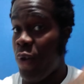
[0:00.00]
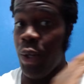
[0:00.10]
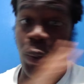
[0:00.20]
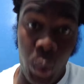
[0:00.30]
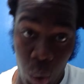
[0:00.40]

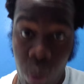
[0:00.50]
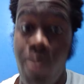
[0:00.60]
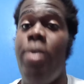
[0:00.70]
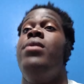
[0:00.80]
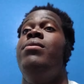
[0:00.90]
freaking
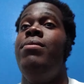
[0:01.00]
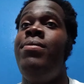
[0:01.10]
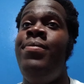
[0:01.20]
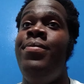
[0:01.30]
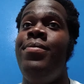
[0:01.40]
stupid
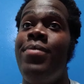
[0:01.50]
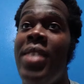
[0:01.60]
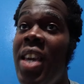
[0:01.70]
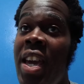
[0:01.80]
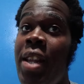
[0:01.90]

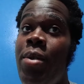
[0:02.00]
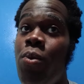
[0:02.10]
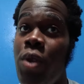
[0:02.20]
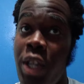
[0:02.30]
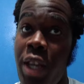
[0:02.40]

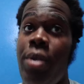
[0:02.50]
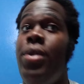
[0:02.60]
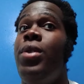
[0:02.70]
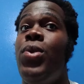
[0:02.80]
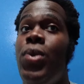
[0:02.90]
and
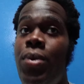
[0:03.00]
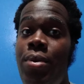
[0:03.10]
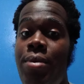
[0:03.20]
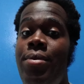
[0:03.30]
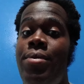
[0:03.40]
ridiculous,
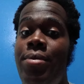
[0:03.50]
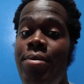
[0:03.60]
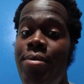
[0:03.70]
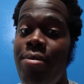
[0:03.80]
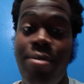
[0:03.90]

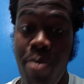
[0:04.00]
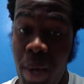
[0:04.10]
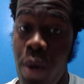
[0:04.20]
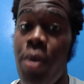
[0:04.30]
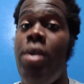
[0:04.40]

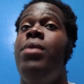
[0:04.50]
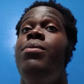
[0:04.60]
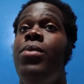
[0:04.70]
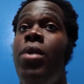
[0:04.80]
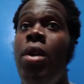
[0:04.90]
period.
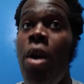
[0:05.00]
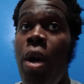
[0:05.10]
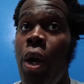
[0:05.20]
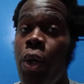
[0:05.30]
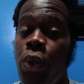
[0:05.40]

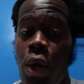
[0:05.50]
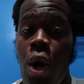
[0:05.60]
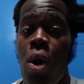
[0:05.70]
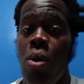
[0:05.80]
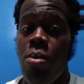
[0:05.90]

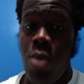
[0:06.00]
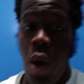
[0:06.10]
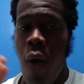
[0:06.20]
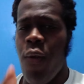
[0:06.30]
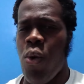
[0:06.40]
So
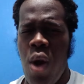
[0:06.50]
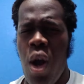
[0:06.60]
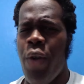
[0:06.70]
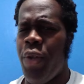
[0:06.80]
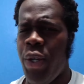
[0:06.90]

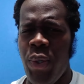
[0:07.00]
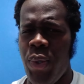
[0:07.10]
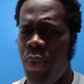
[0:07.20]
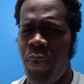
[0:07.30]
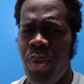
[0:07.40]
overall,
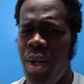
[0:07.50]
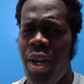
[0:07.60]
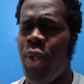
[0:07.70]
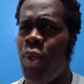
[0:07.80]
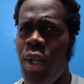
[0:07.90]
this
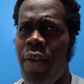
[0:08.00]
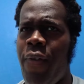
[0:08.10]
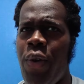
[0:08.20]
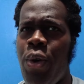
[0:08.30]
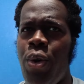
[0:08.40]

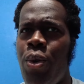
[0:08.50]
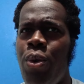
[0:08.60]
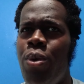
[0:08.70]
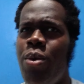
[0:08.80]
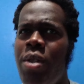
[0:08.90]

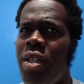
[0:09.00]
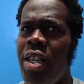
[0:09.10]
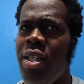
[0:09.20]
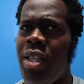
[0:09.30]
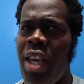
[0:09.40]
Sifu,
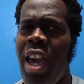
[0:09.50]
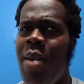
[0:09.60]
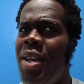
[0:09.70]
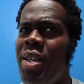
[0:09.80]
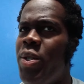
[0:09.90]
the
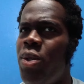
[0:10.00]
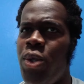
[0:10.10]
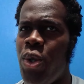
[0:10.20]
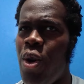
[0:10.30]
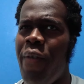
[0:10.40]
game, it doesn't
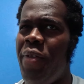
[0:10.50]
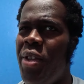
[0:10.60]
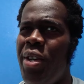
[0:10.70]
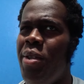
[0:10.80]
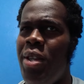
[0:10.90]
deserve
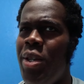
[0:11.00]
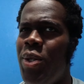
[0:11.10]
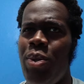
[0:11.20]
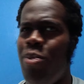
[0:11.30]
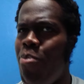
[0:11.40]

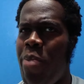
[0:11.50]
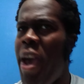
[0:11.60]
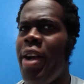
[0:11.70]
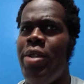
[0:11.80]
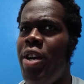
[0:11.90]
this
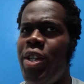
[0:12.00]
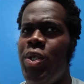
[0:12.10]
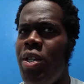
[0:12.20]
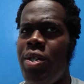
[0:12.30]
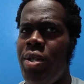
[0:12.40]

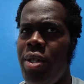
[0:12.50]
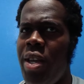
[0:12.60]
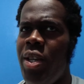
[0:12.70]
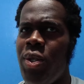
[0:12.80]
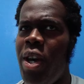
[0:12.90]
backlash
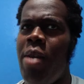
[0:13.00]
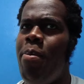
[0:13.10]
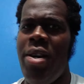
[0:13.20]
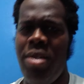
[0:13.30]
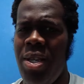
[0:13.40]
that has
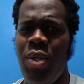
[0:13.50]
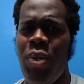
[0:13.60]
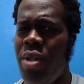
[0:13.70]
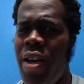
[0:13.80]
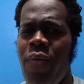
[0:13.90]
gotten by
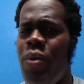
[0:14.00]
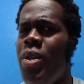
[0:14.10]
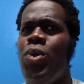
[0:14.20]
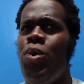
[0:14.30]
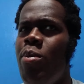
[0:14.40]
these left wing
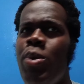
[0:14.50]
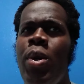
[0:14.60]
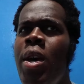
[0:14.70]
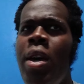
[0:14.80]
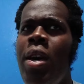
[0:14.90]
extremists.